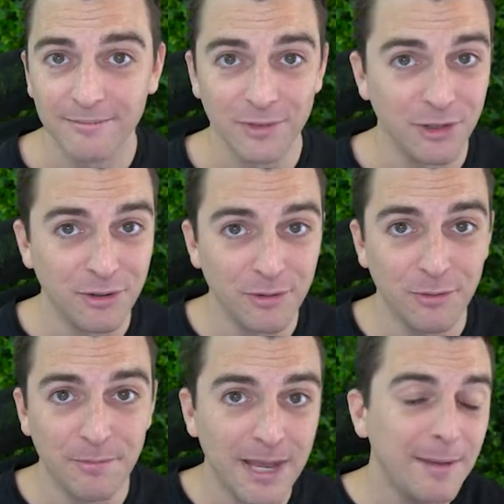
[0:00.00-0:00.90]

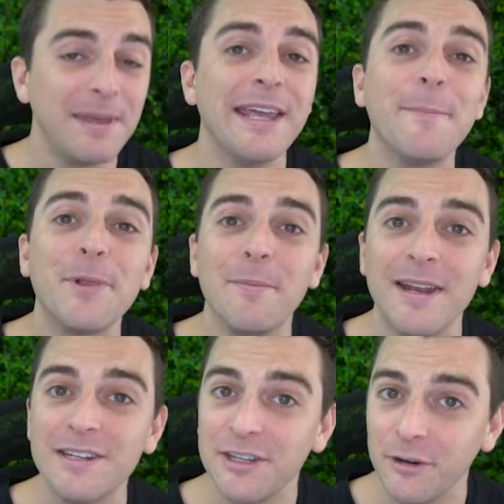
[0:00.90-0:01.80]
You may be
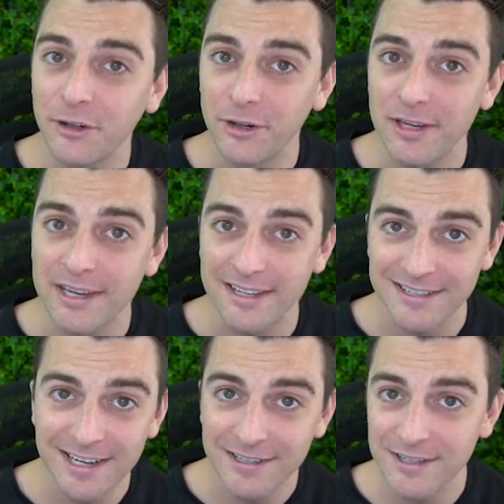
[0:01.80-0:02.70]
implementing your cookie
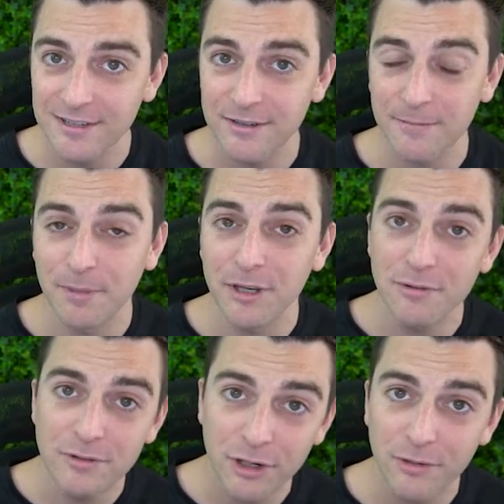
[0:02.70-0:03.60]
consent system, but you
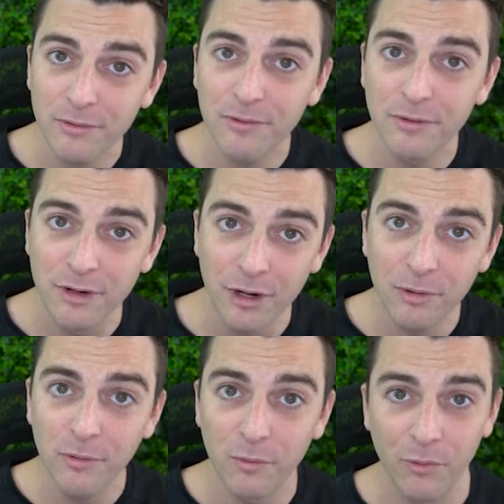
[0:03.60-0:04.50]
don't know
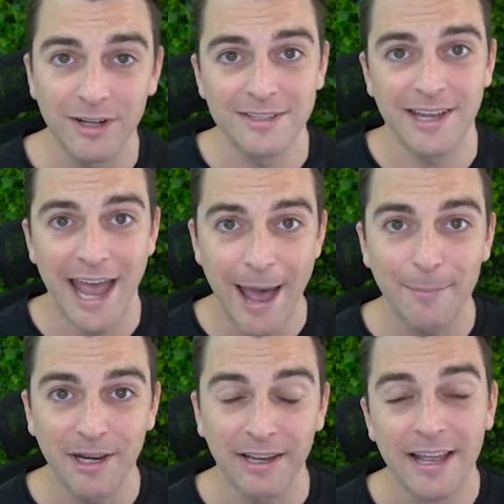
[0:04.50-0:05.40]
what's
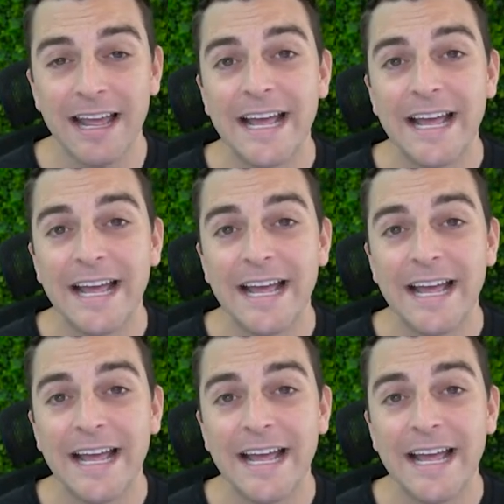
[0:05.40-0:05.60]
happening.